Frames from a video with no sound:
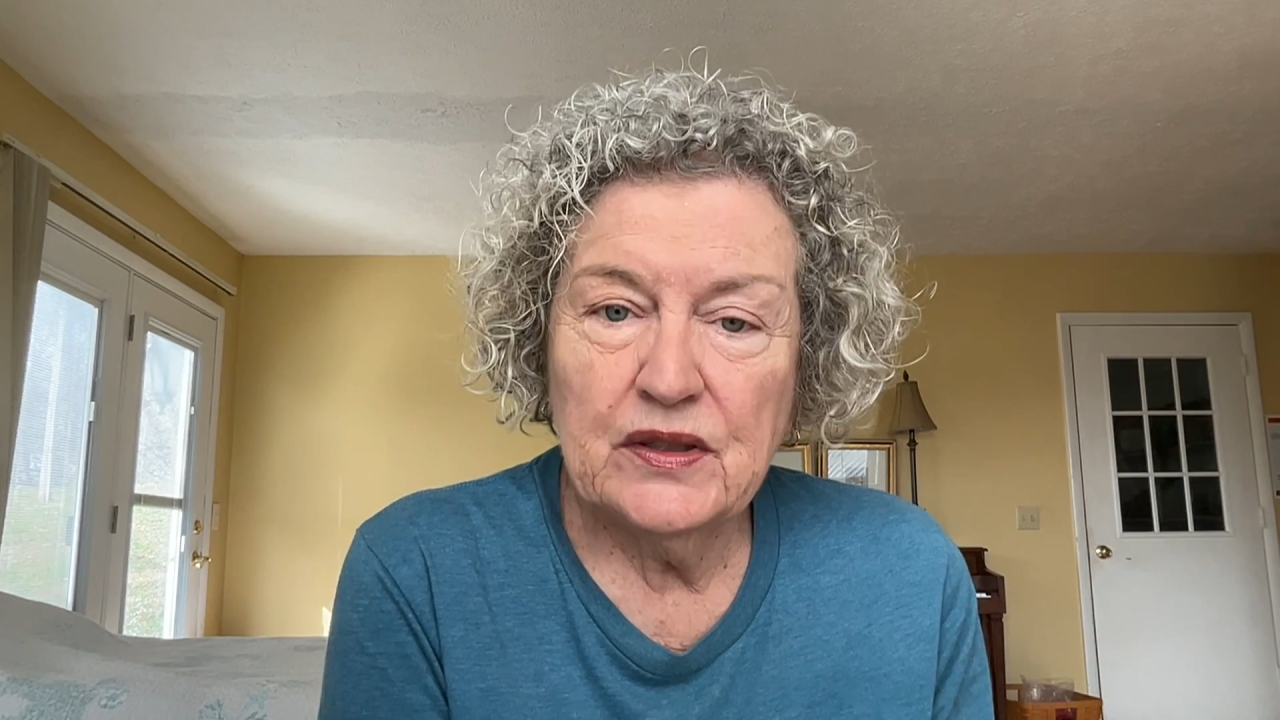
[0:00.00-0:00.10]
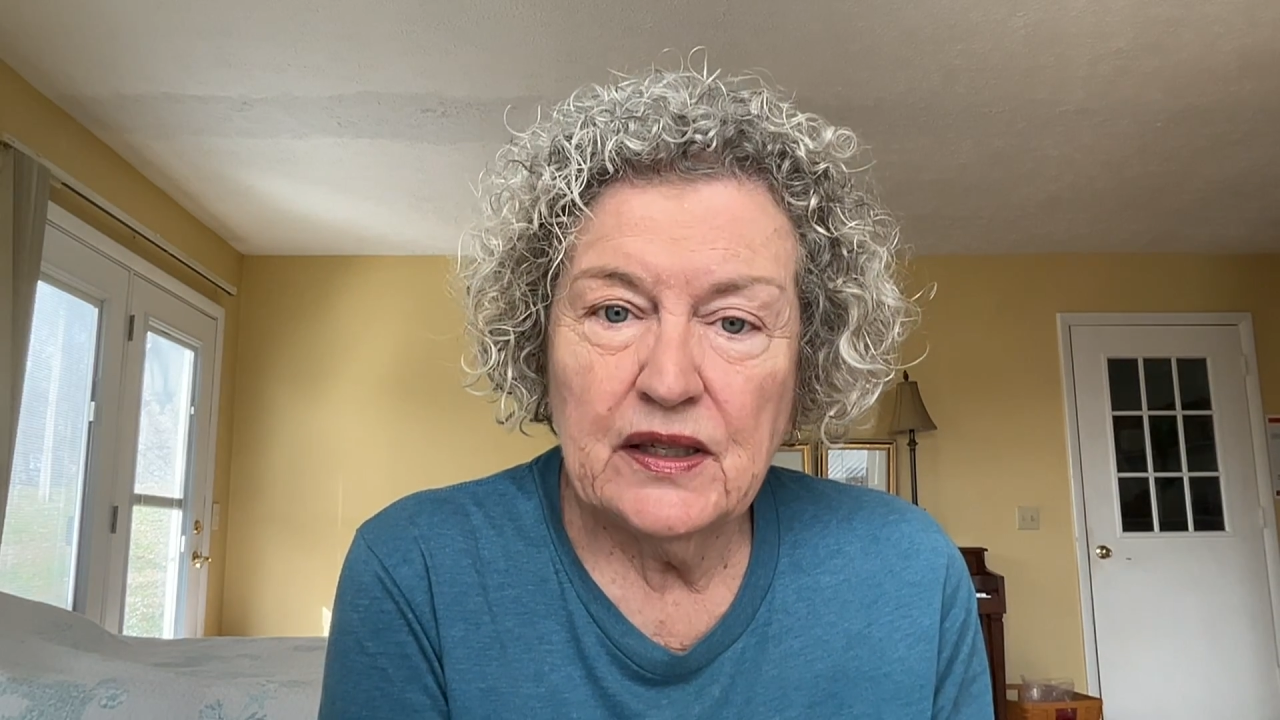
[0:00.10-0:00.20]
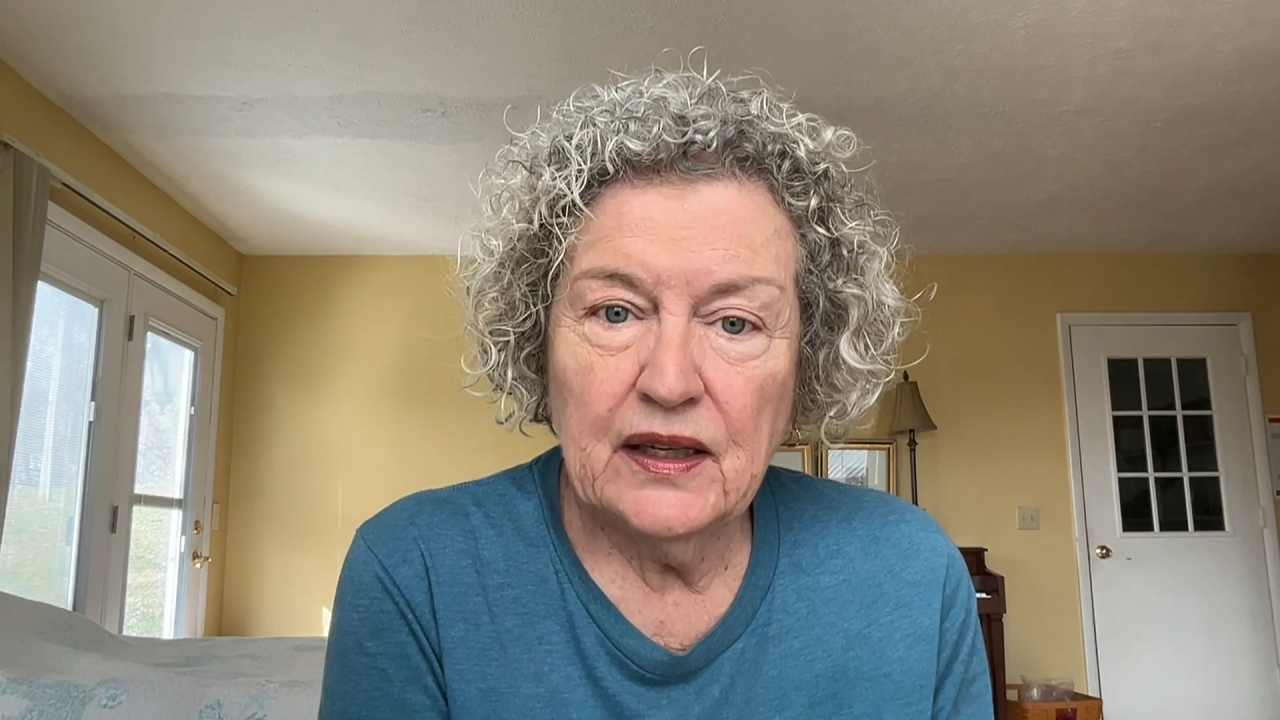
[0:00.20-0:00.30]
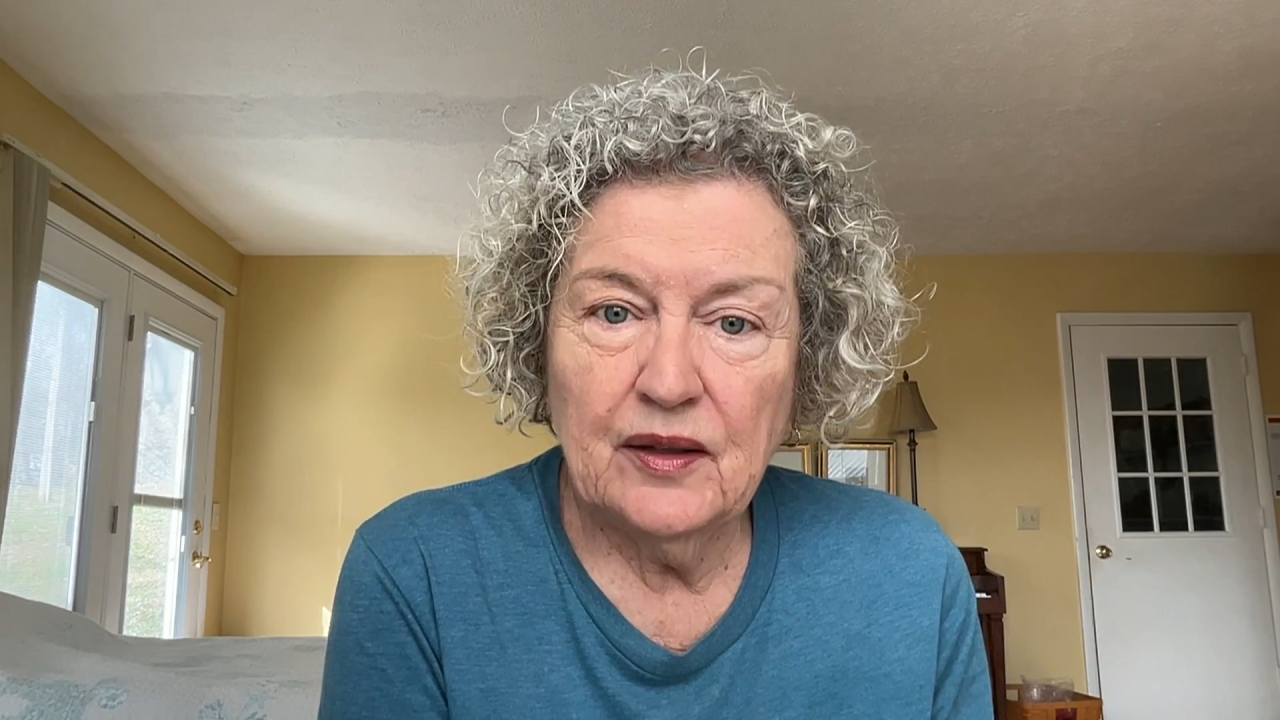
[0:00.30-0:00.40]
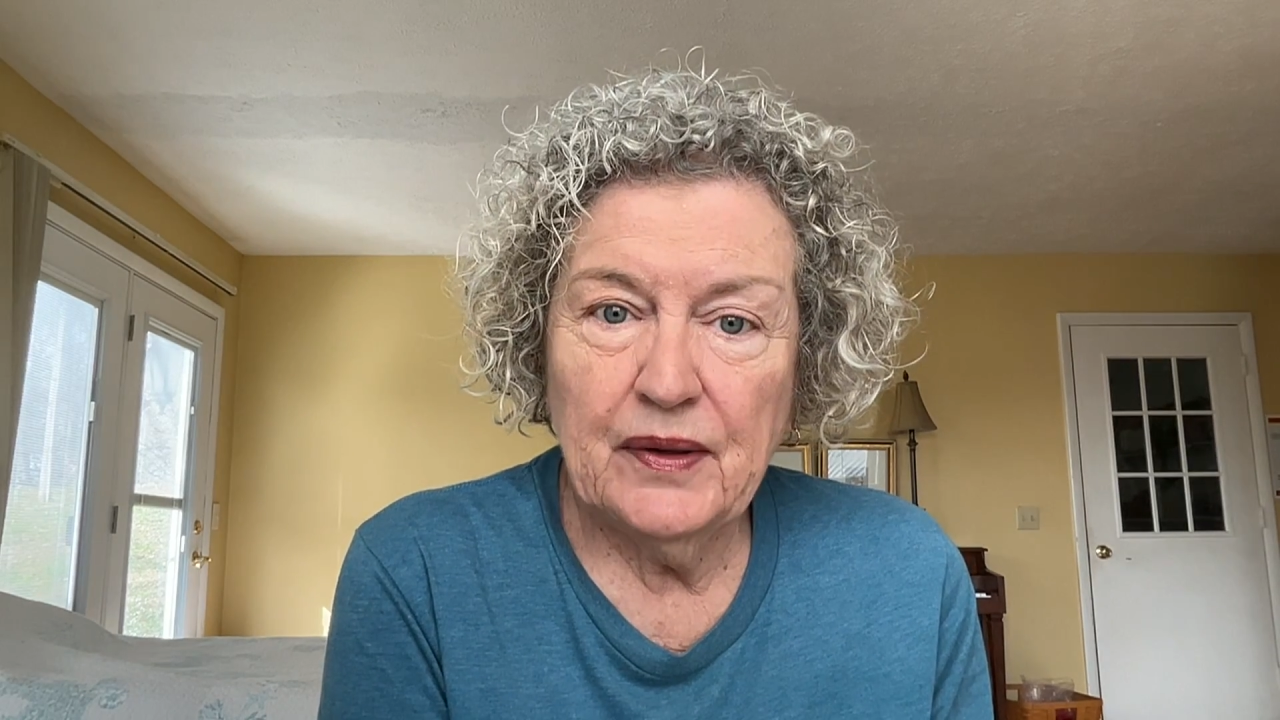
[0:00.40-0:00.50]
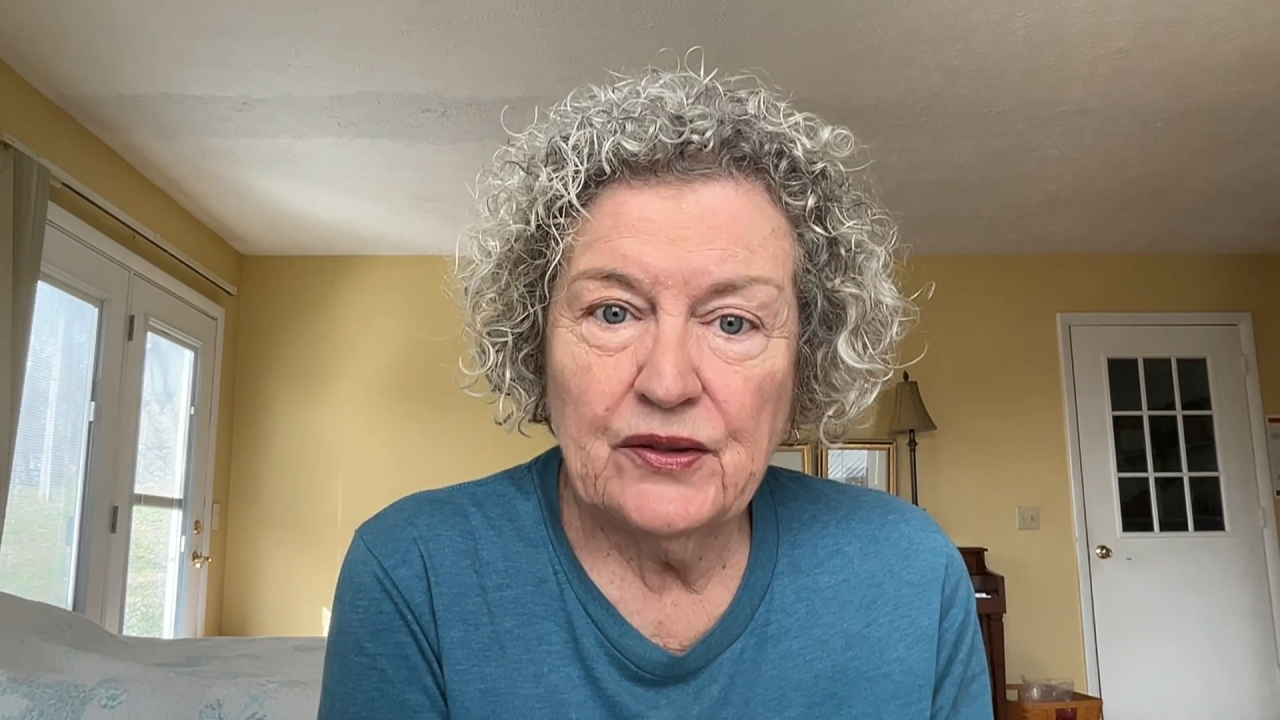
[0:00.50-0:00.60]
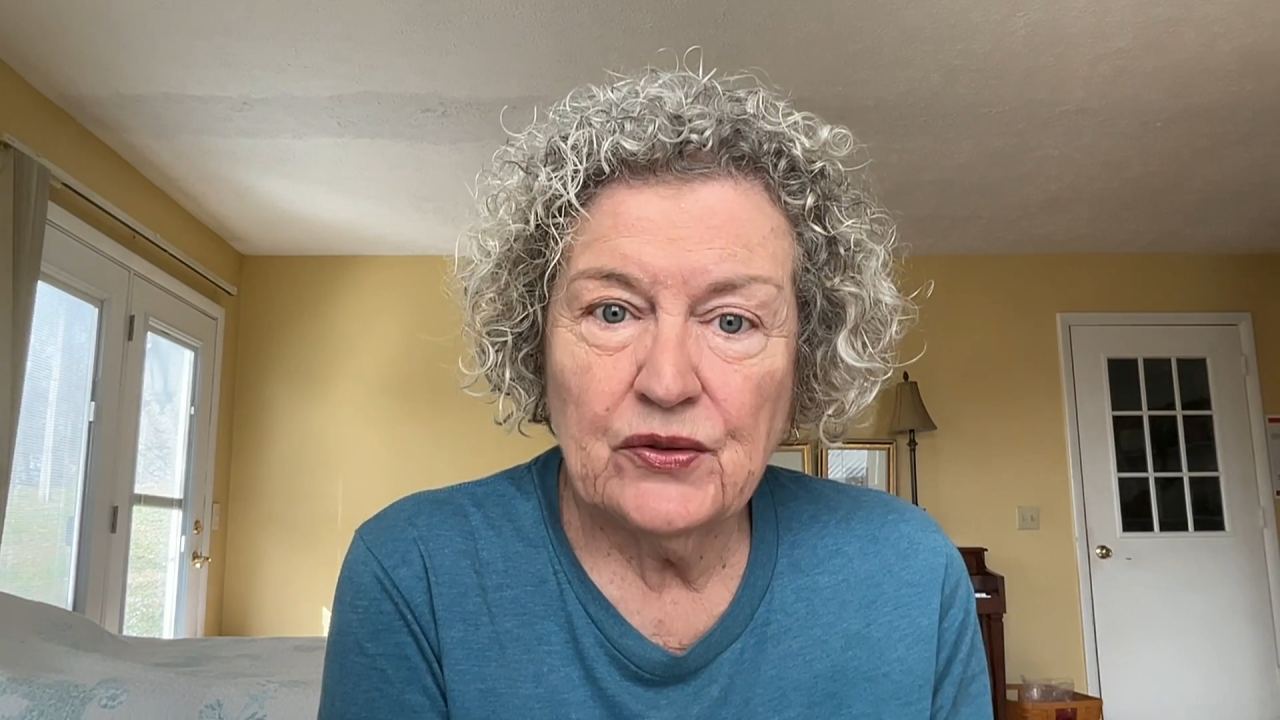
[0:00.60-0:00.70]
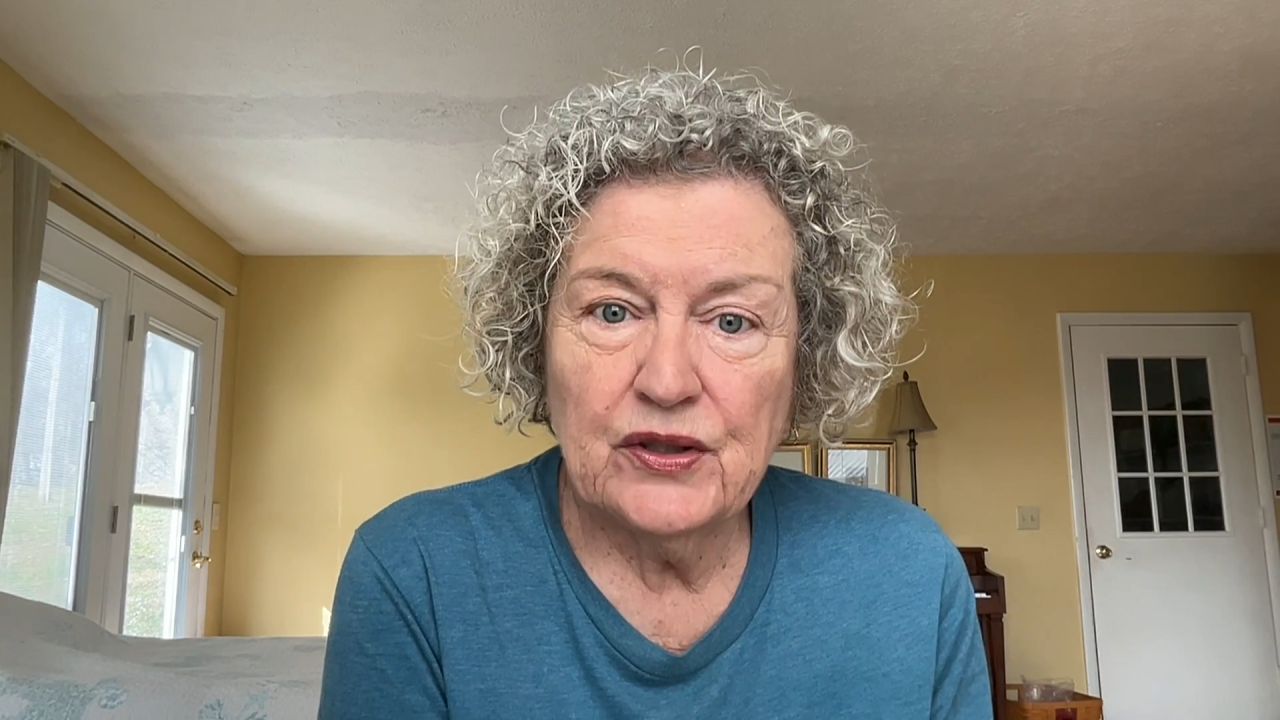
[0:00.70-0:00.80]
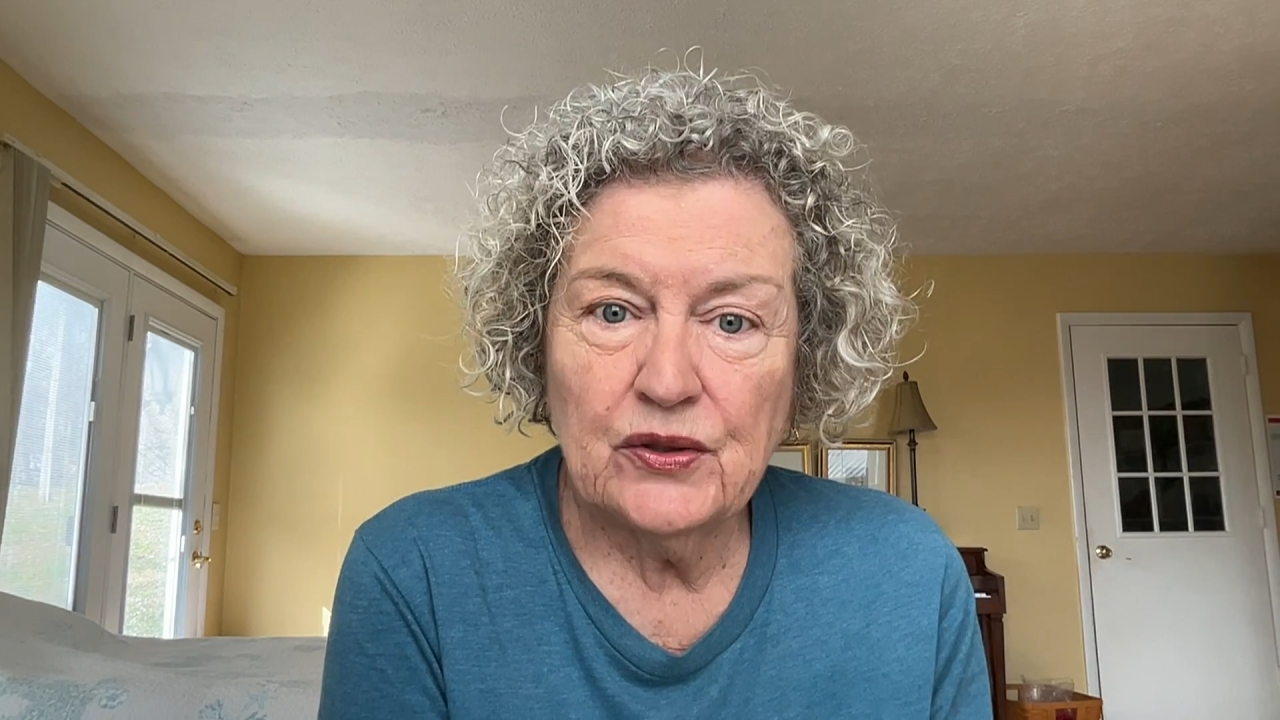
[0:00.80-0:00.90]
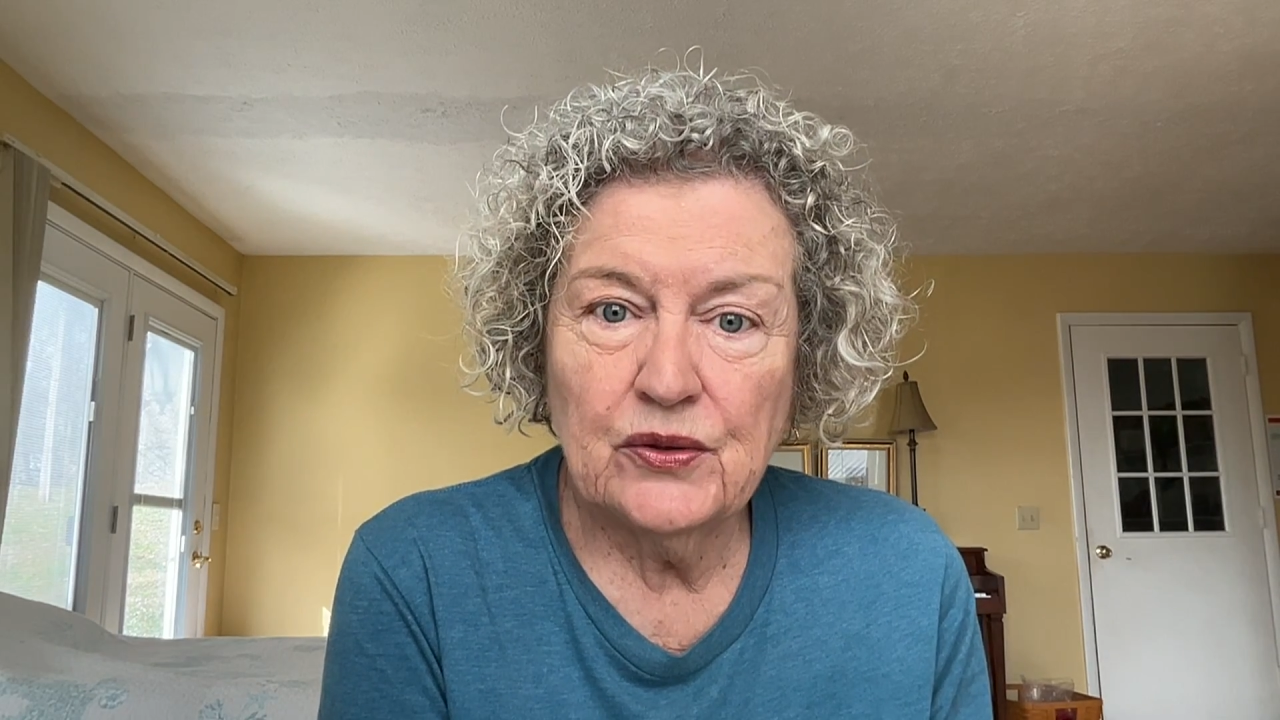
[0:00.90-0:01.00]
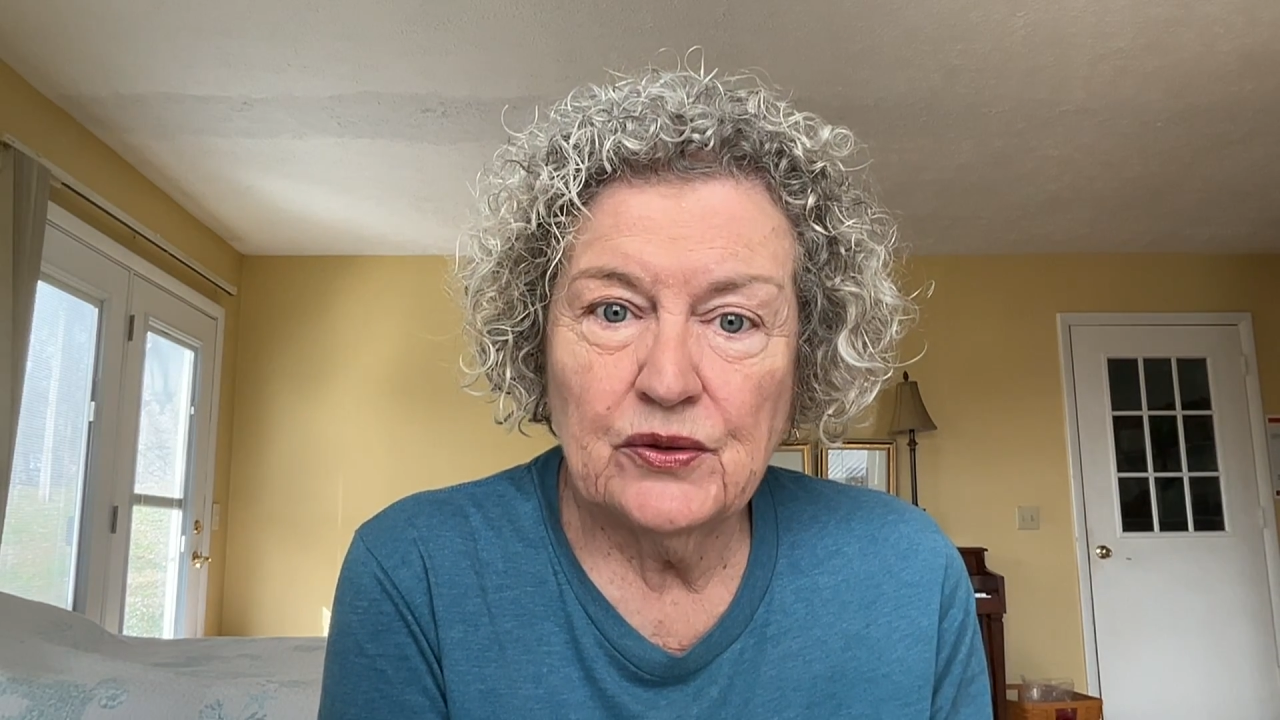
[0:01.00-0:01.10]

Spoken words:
to elementary school